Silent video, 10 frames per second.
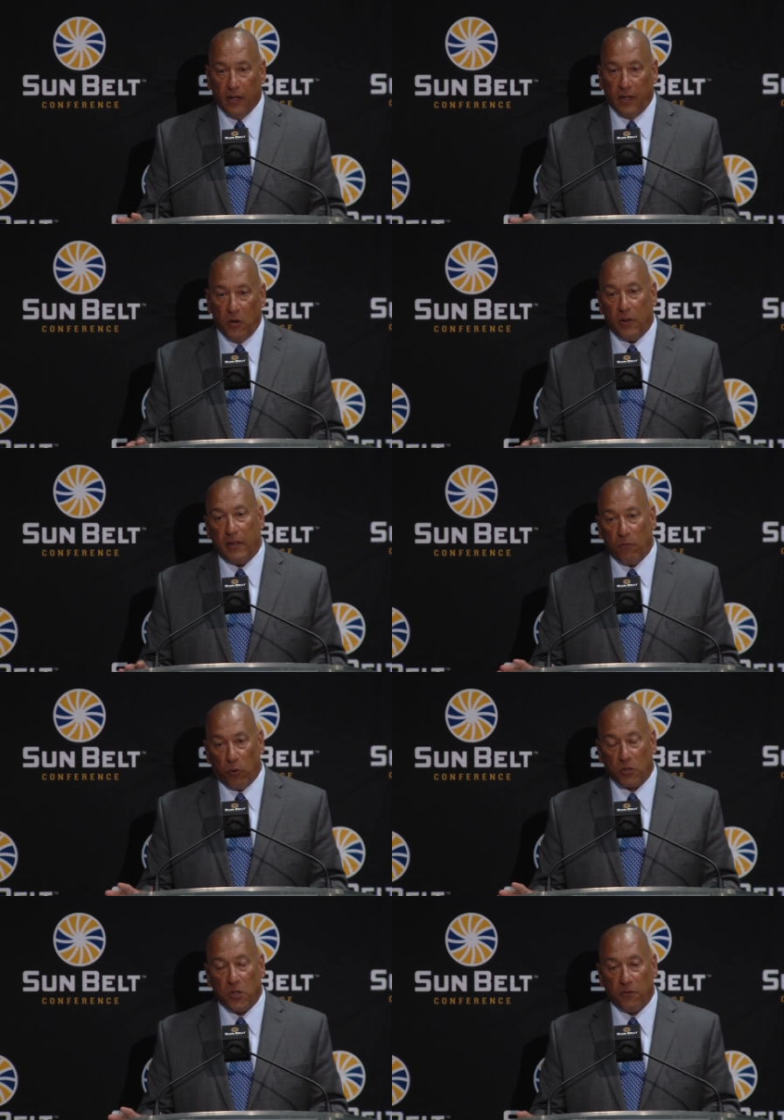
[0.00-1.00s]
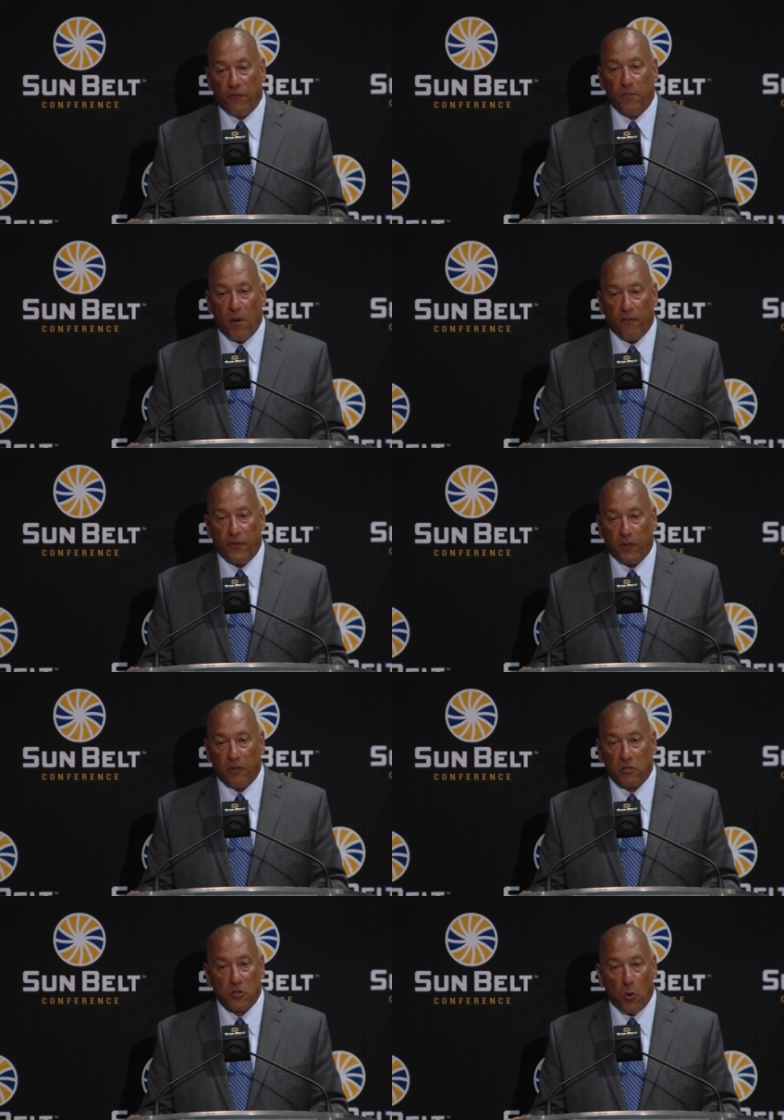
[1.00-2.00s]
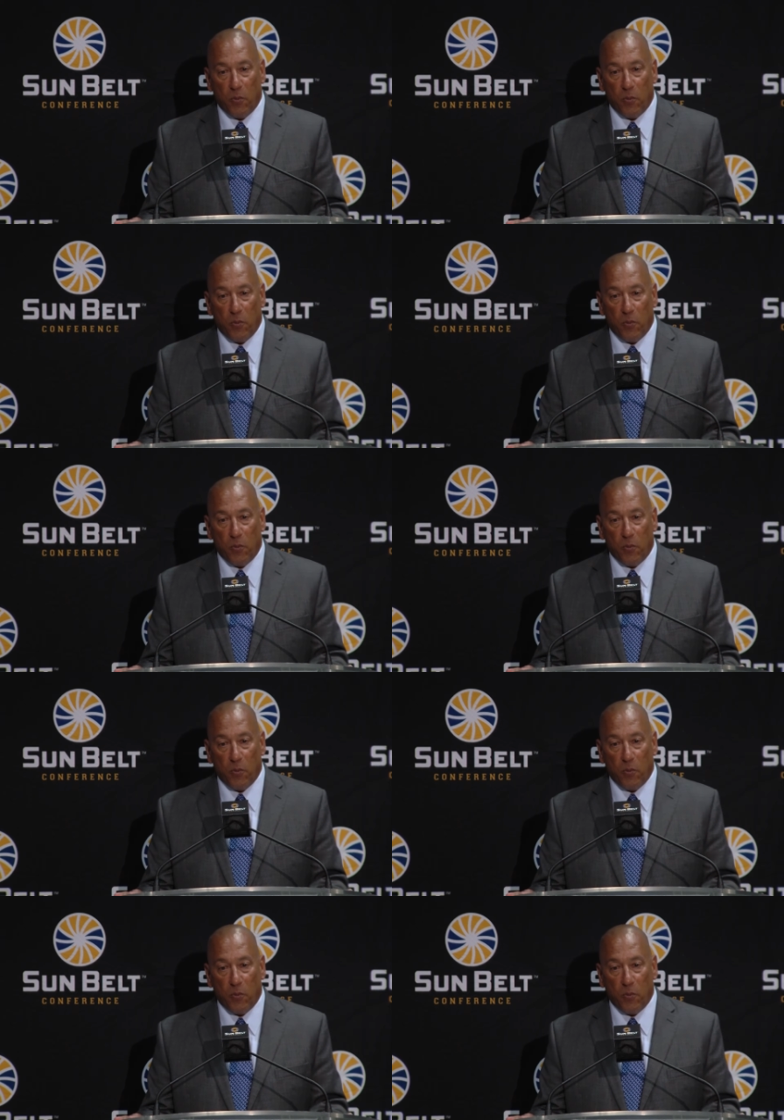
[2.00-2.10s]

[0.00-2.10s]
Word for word: you know it works on the football field. There's so